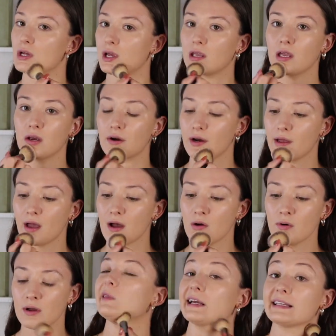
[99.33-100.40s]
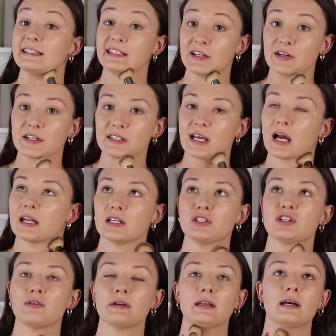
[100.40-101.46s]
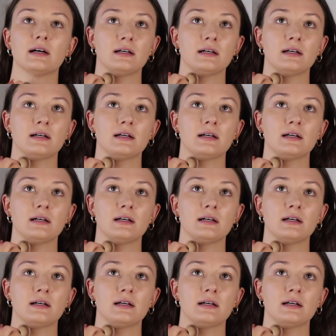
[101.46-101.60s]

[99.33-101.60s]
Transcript: a year ago, like seriously got into it.